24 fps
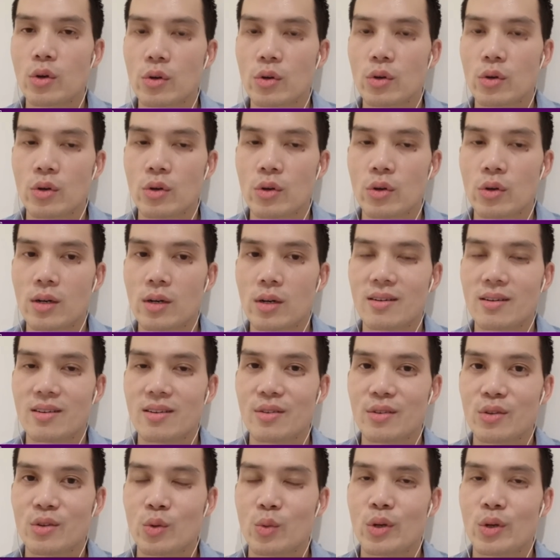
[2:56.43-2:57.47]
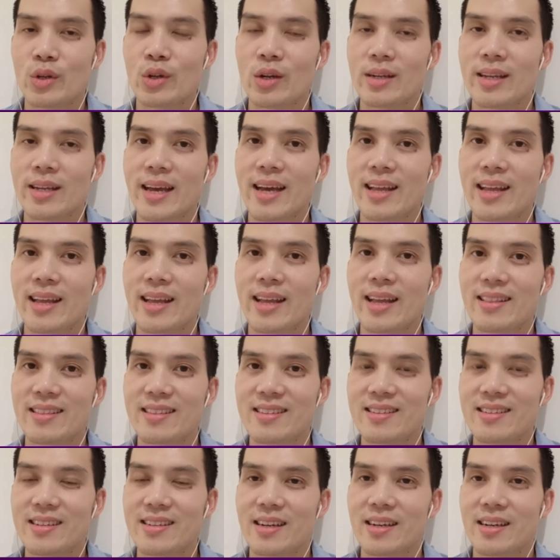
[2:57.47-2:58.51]
you know, you you you will not
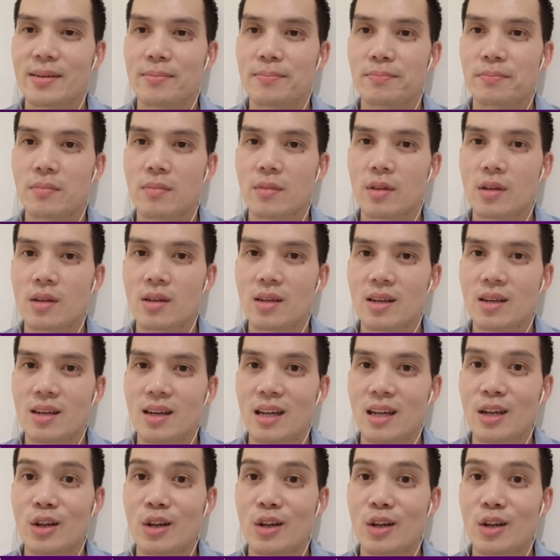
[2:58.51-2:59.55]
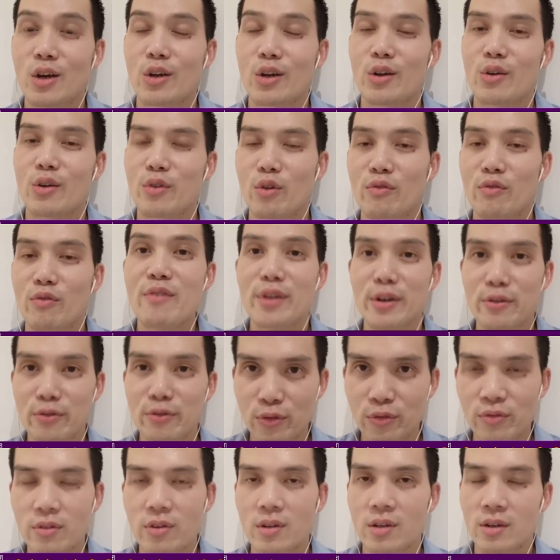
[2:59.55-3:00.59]
get um, a lot of your
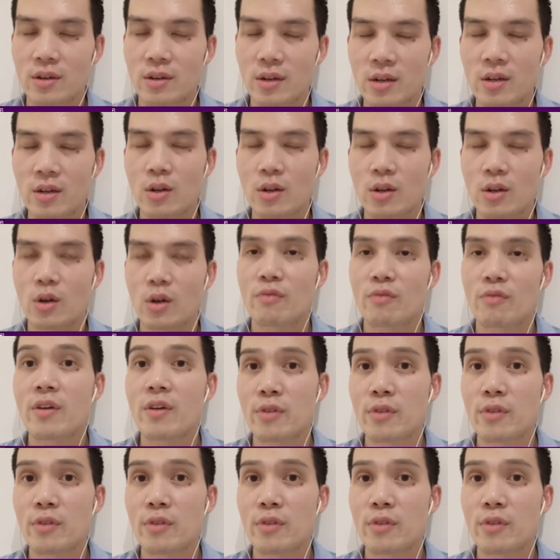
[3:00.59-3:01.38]
favorite a